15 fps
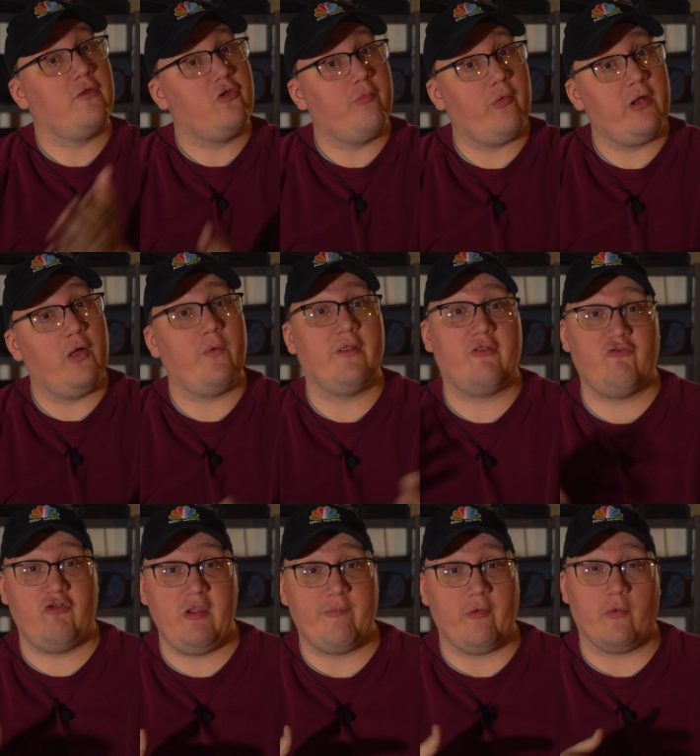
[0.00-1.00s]
The 2.0 is
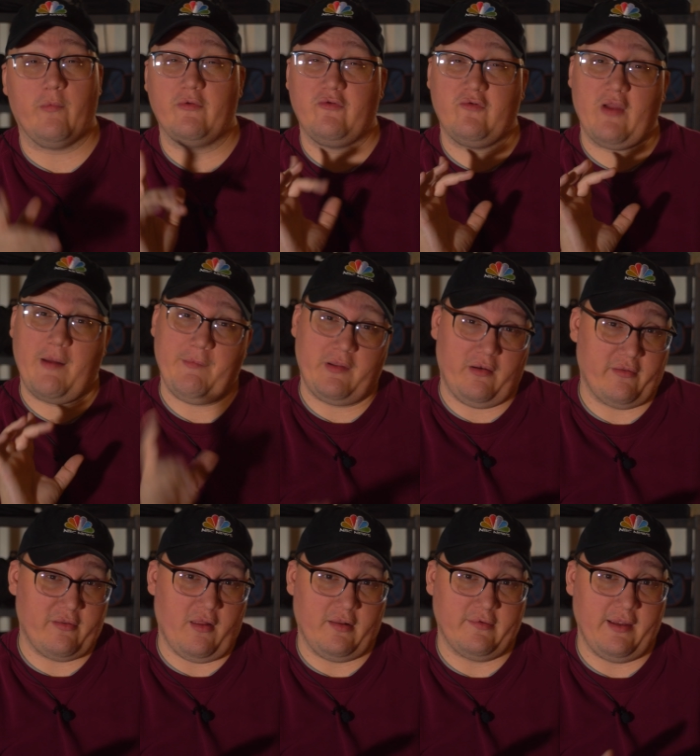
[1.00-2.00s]
cheaper, which I'm a little
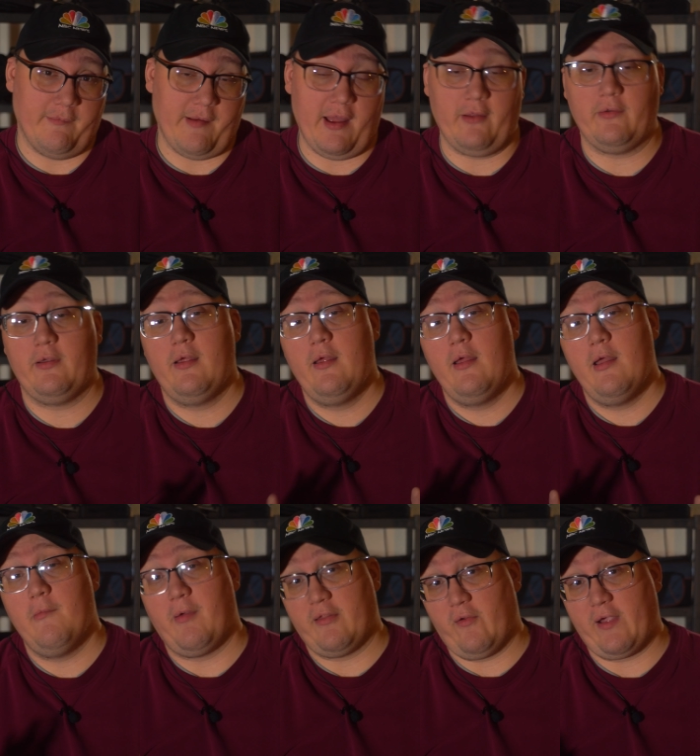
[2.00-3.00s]
salty about
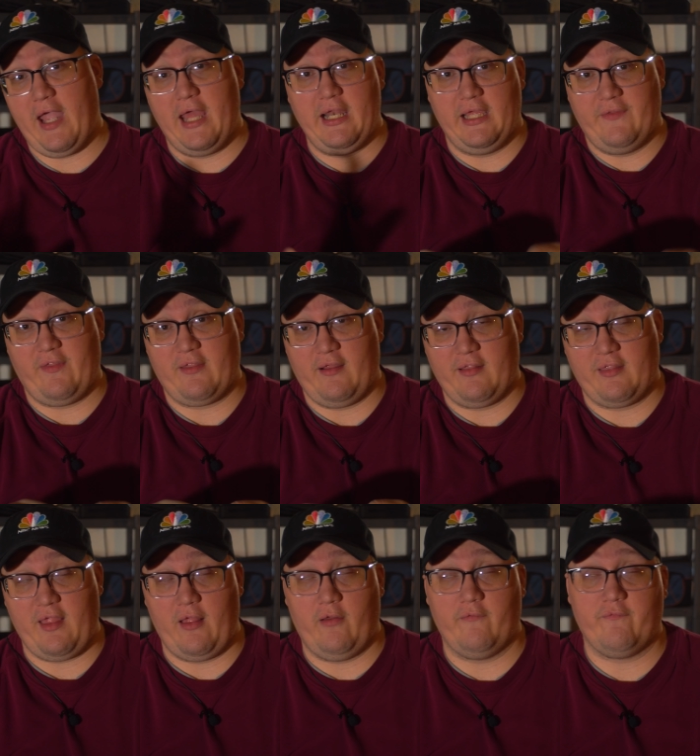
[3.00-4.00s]
but it's okay to get this on
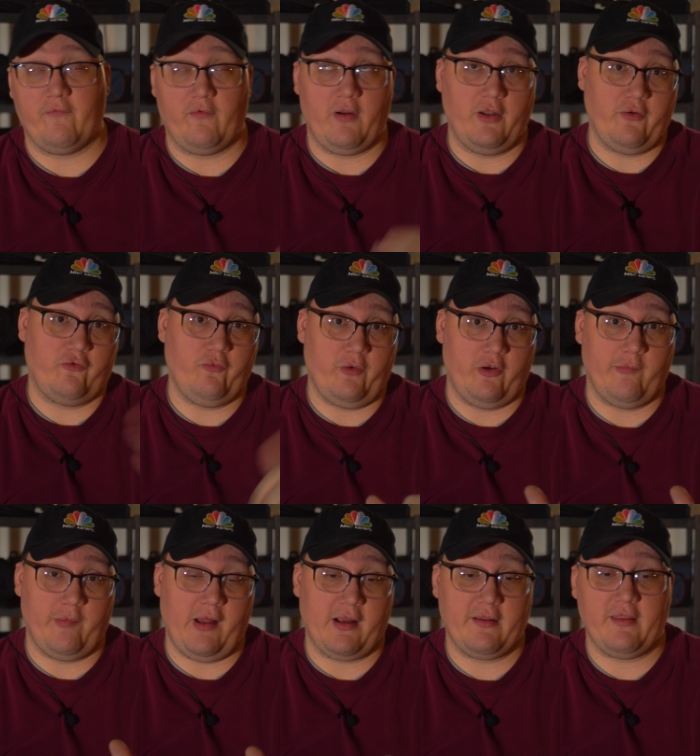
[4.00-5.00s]
sale for under
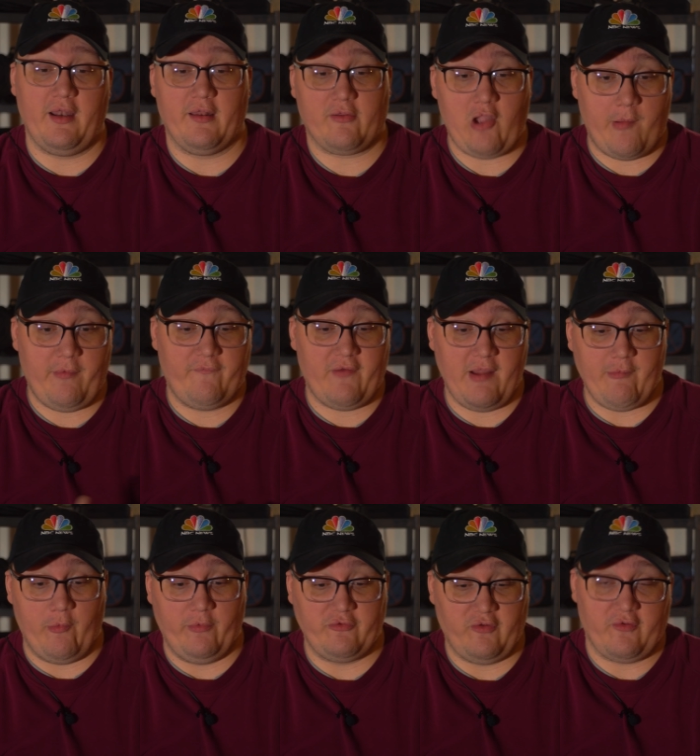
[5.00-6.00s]
200 bucks, and it's carbon
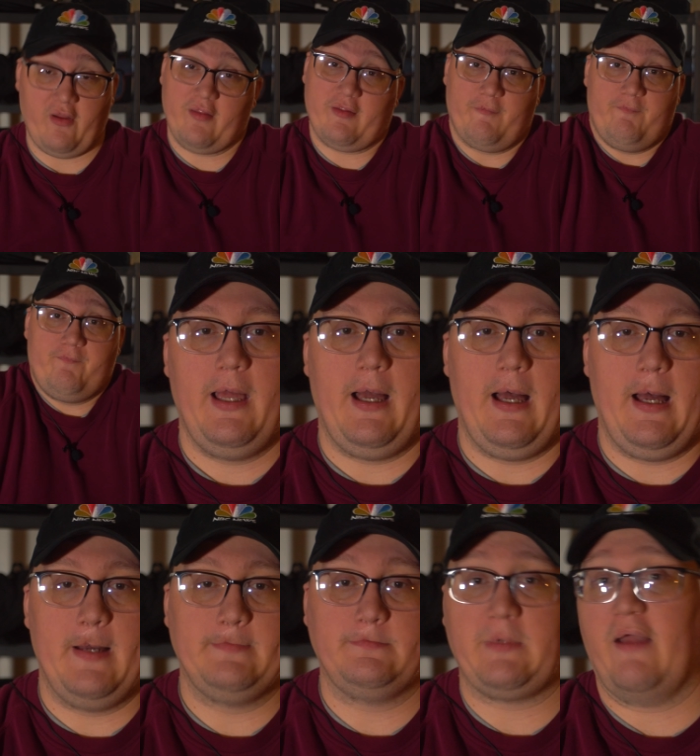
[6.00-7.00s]
fiber, which is awesome.
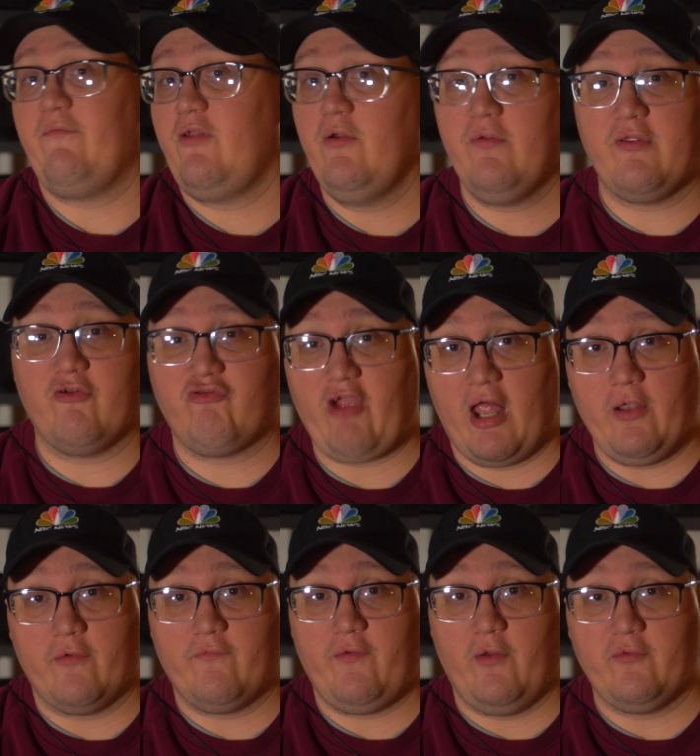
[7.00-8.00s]
Um, I've used the
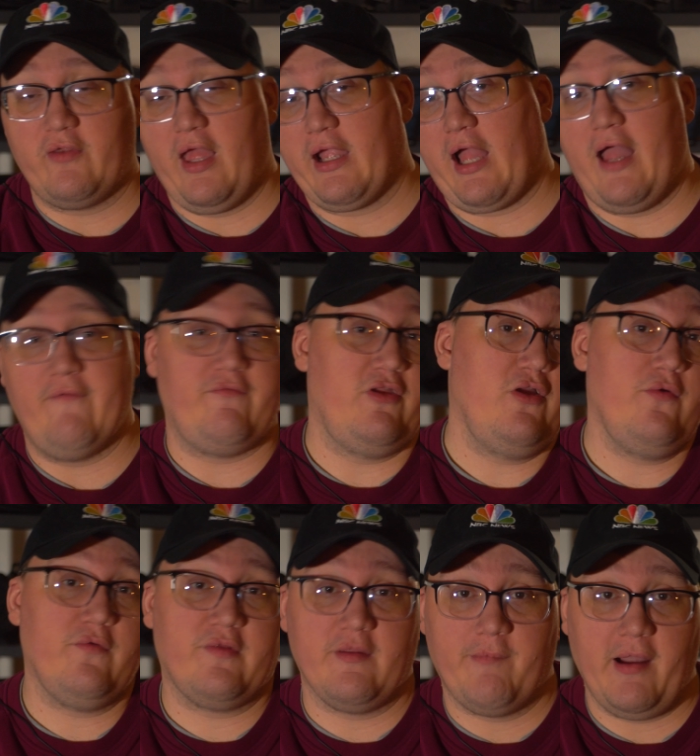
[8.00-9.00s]
Sachtler Flowtech. I've
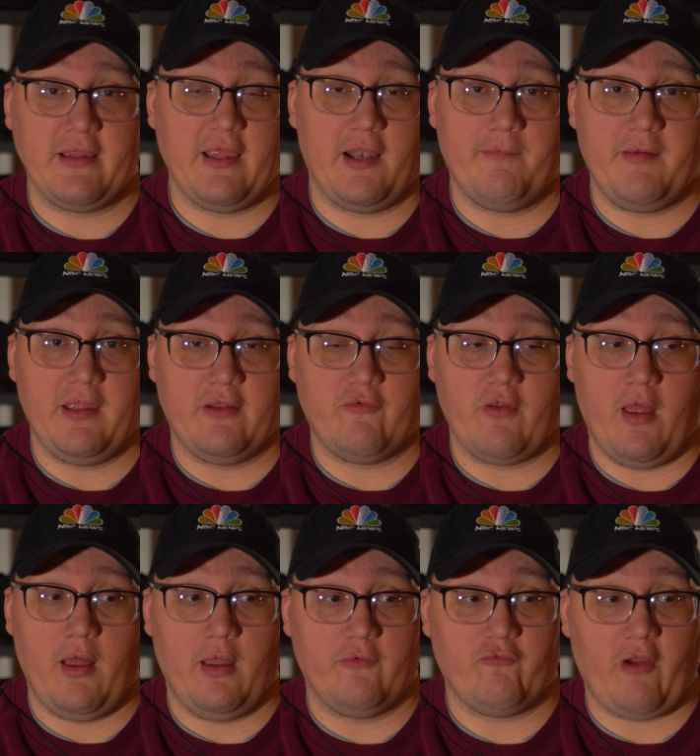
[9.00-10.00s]
used the Pineta Peak
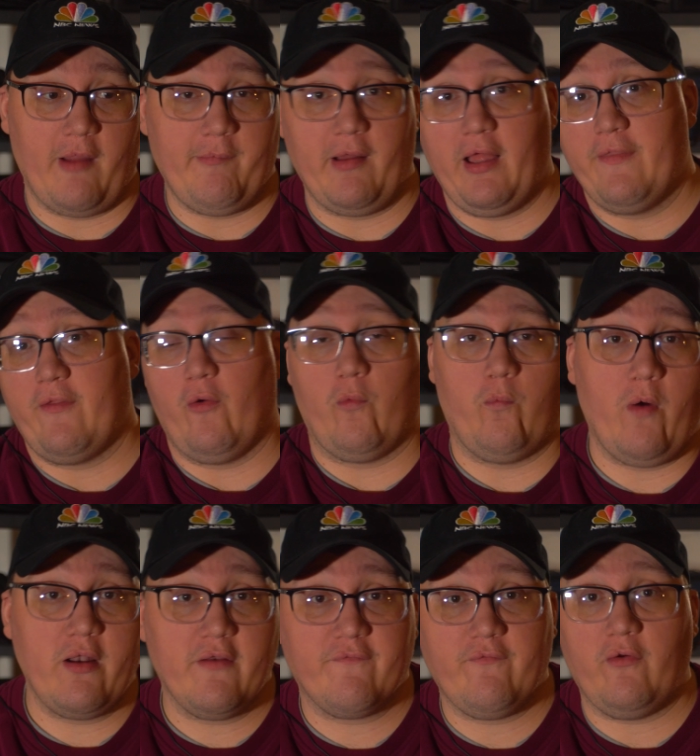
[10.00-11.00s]
uh, tripod. They're
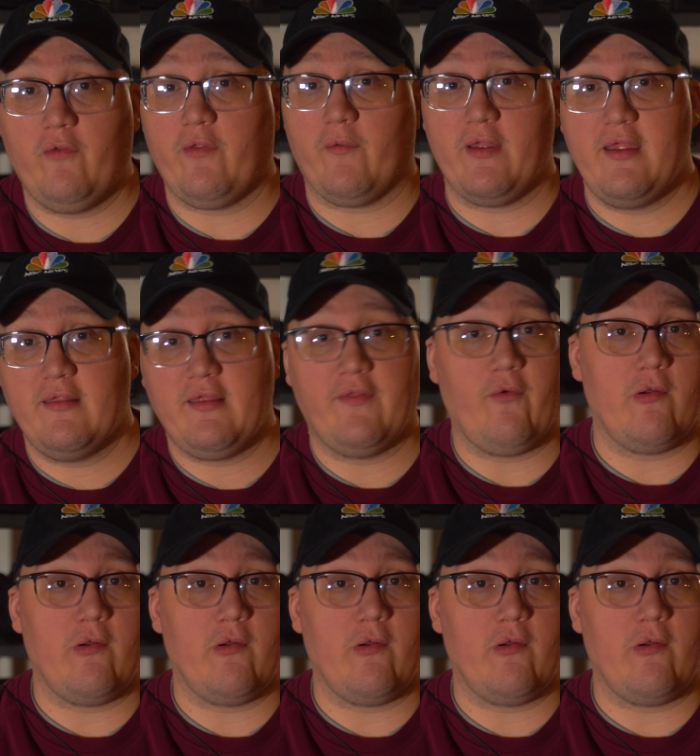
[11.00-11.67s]
wonderful. They're easy.